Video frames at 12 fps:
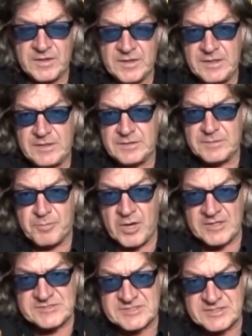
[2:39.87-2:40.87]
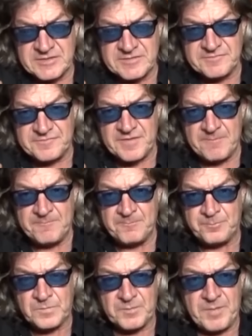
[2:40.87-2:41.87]
the, the pricing of
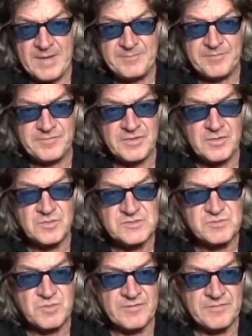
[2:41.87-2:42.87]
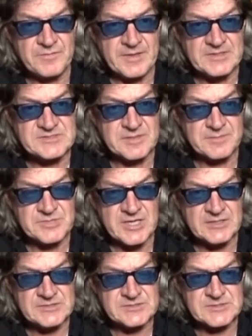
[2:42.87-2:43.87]
um, pay per view was one of the big
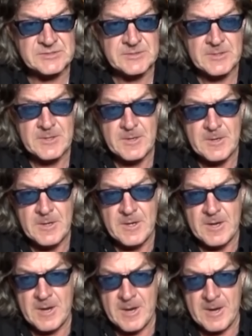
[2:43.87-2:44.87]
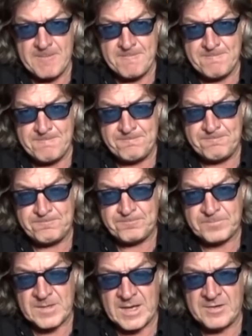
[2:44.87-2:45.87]
subjects. Um,
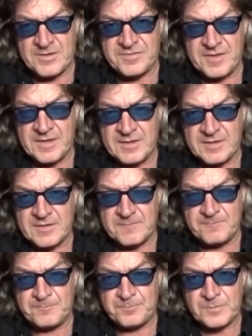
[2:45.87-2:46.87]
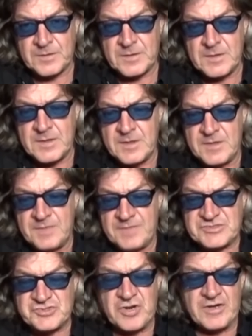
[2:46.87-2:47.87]
and I think they're
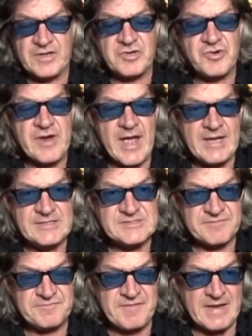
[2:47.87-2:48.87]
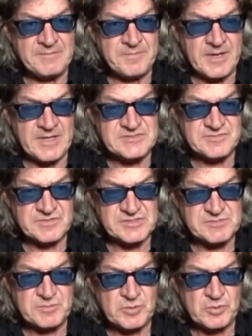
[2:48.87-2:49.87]
trying to create a fan base for the
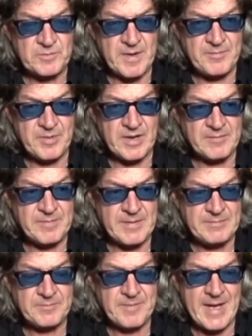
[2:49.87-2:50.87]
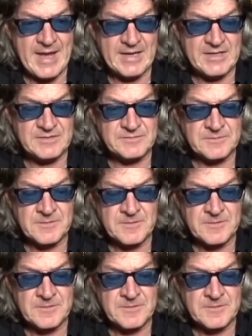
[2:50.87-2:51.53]
sport by bringing people back. And